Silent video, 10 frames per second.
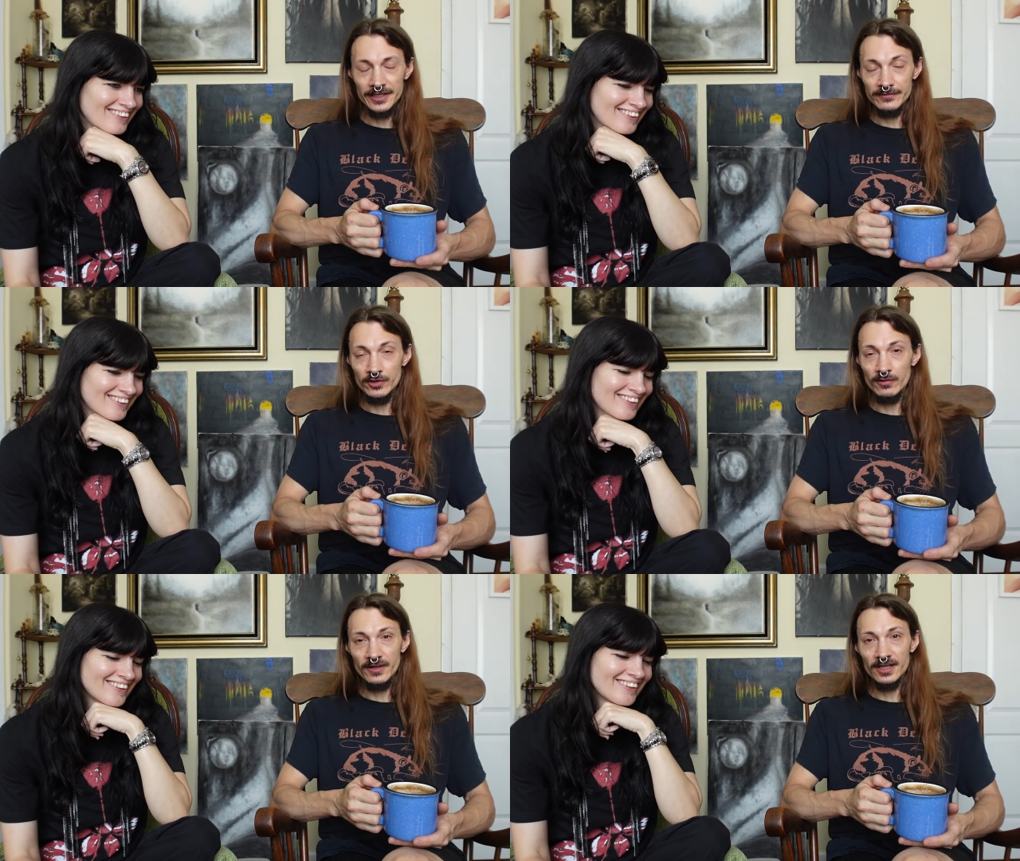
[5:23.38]
Speaker 1: I give
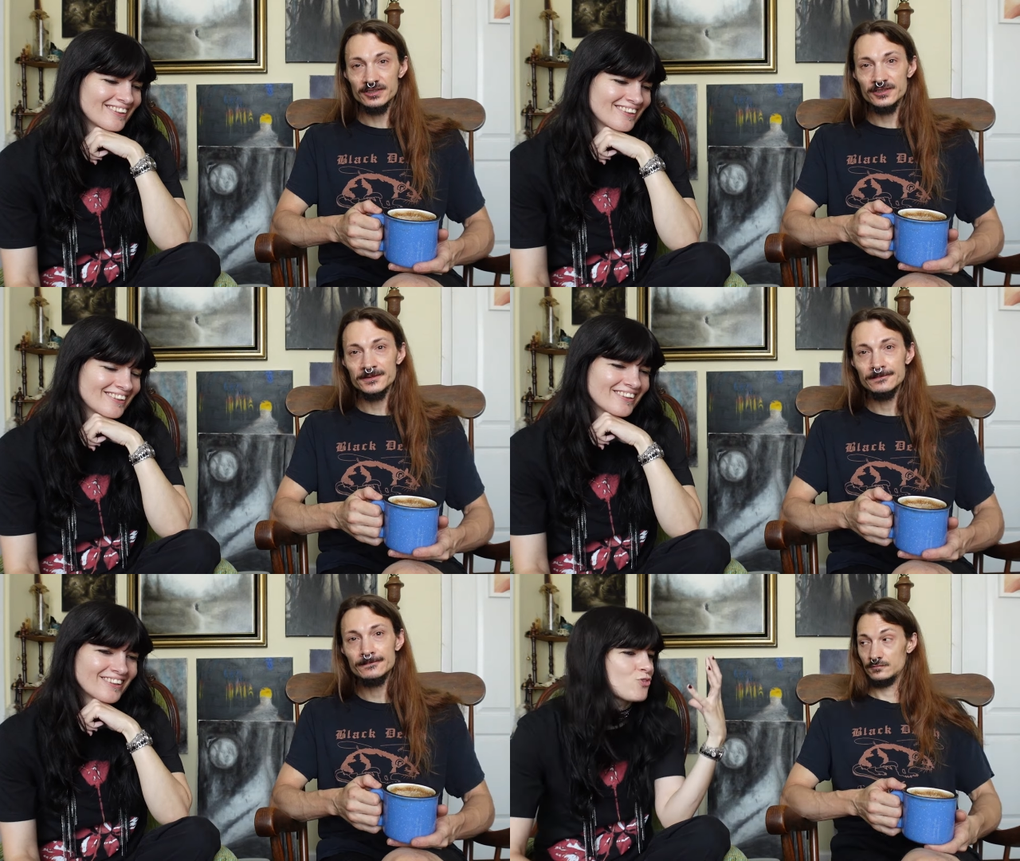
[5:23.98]
no
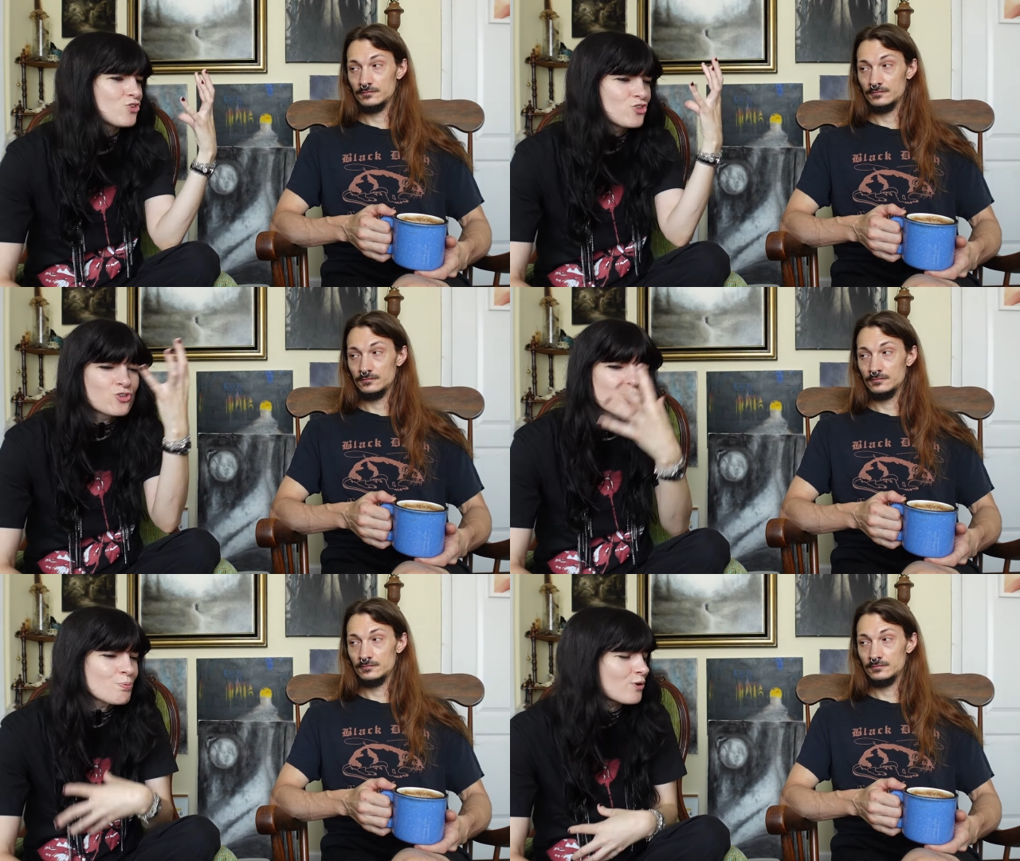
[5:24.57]
fucks.
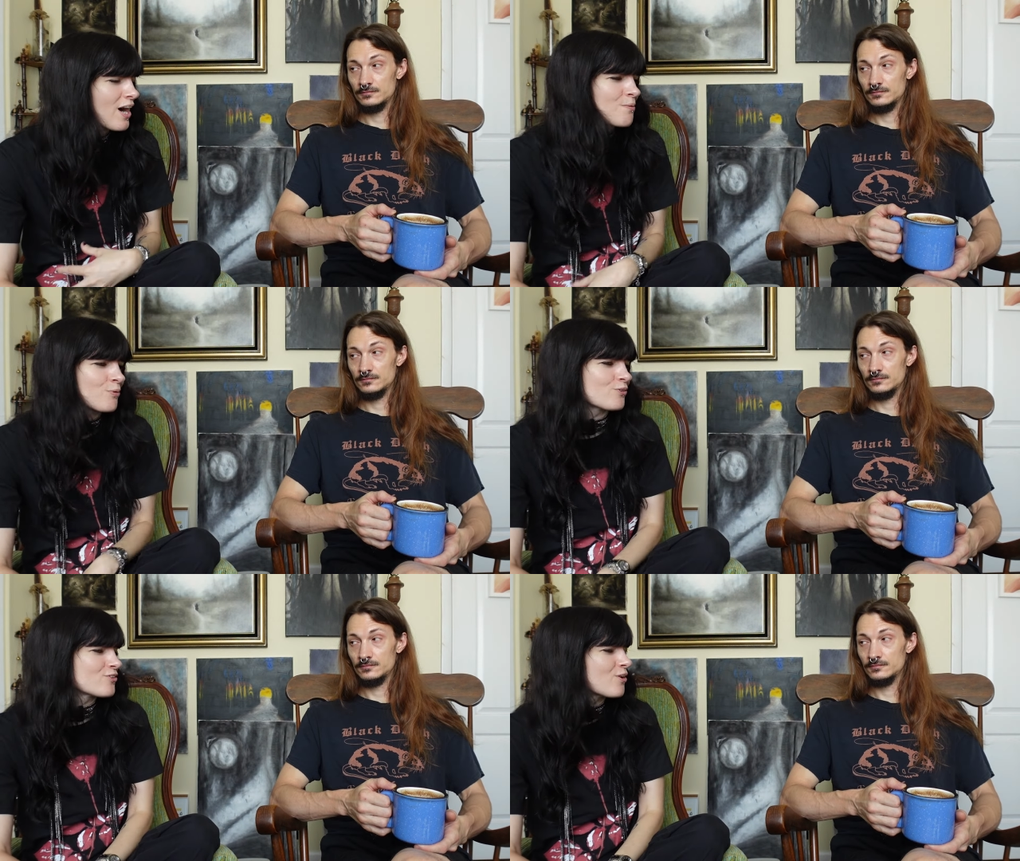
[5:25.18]
Speaker 2: Super
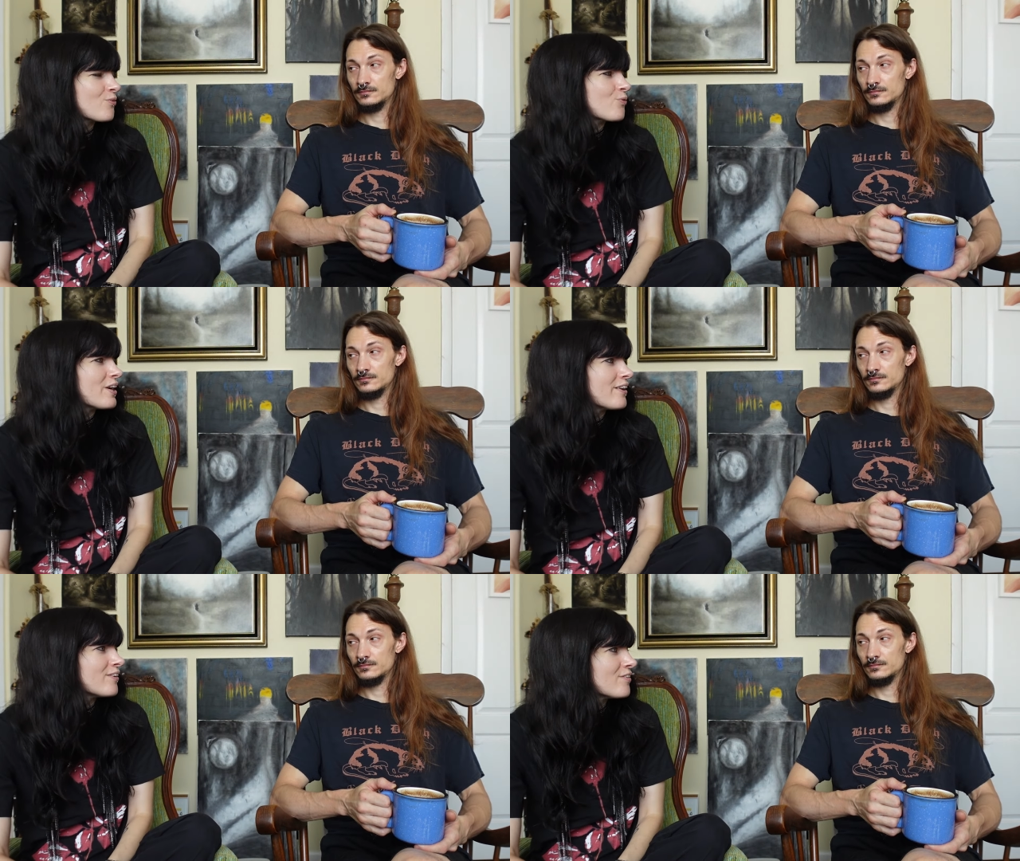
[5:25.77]
hyper self
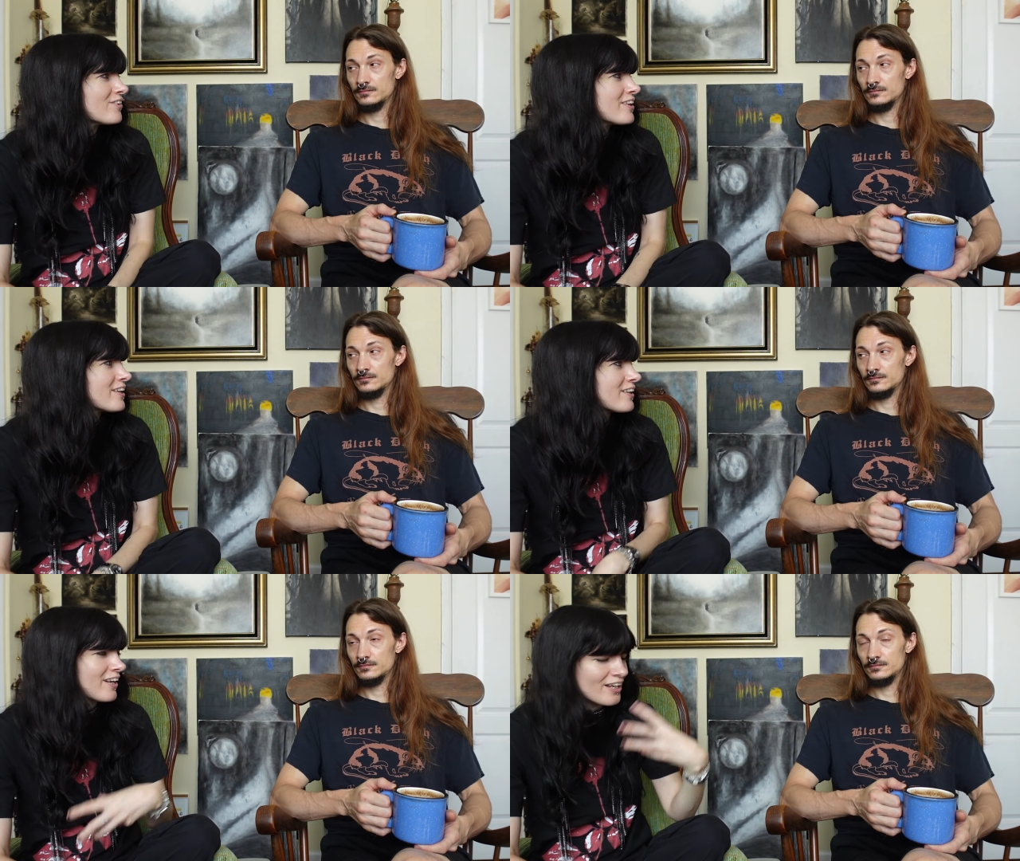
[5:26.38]
aware of
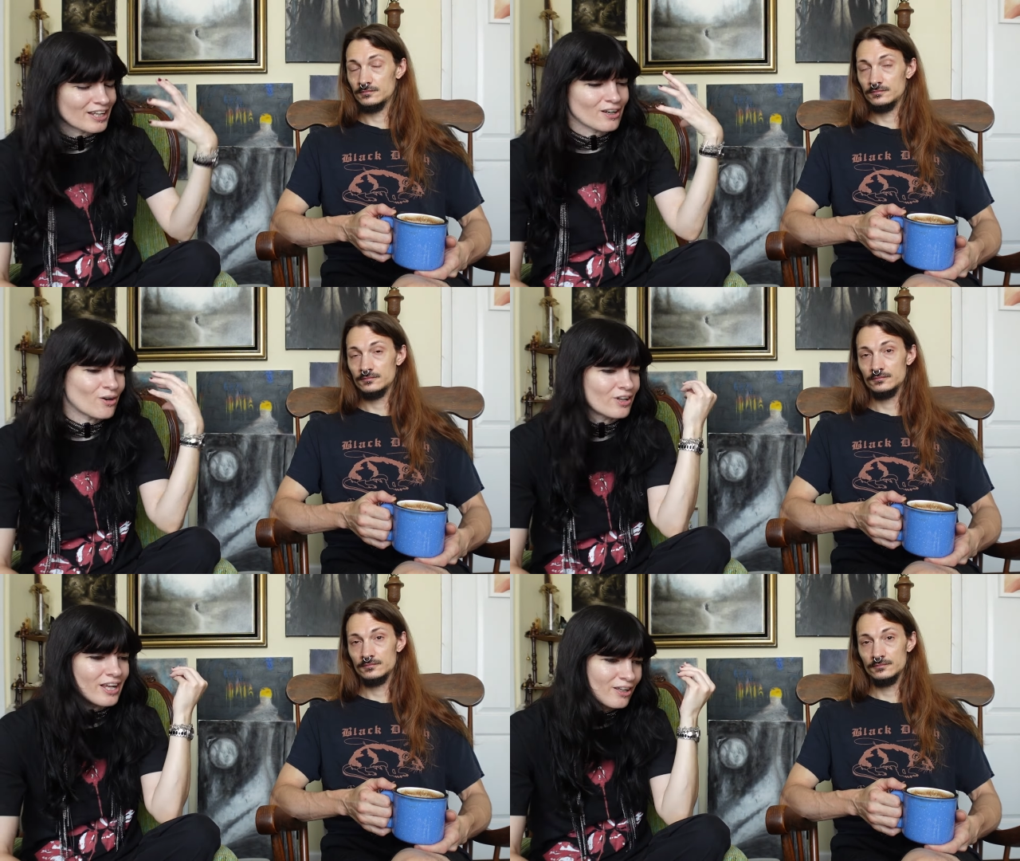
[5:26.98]
everything, and then I get
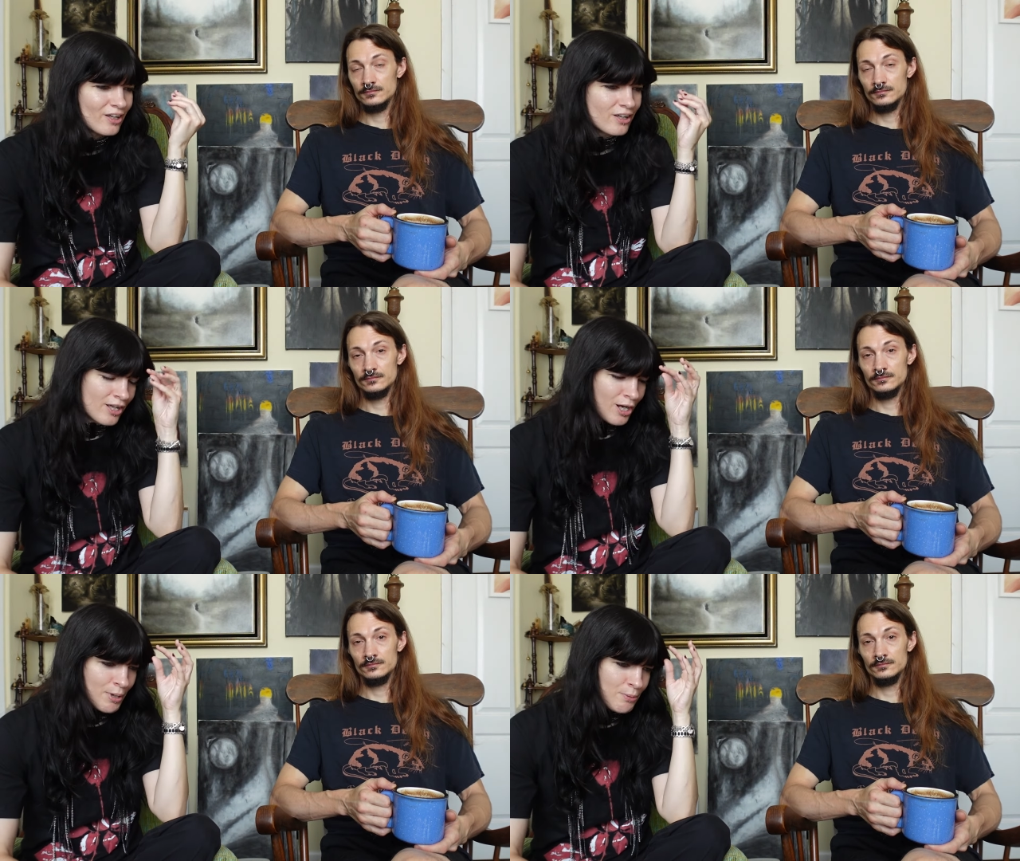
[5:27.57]
all like,
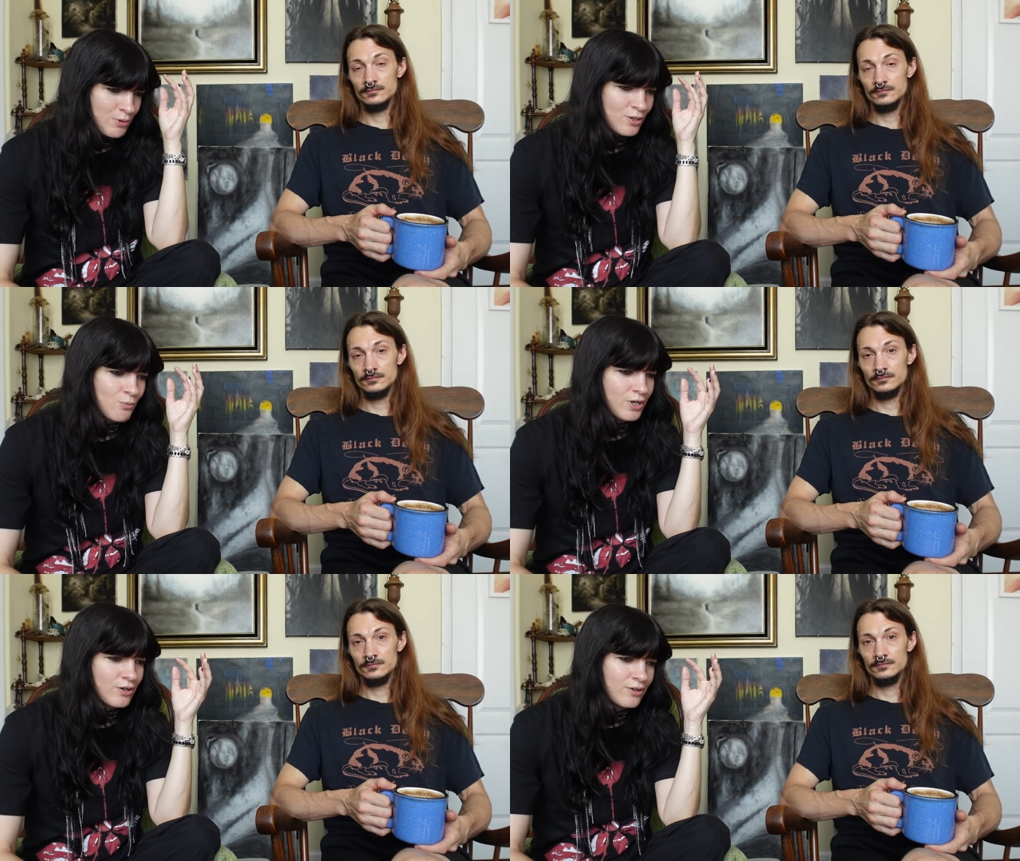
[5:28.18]
am I
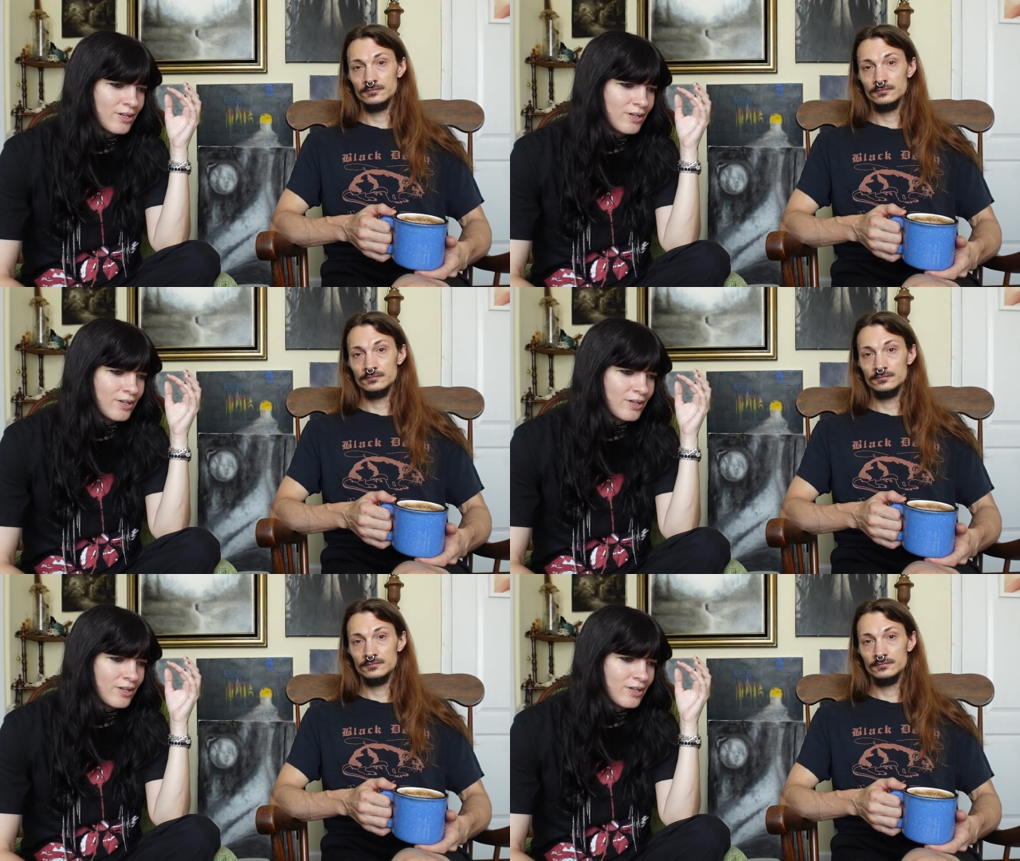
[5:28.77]
being weird?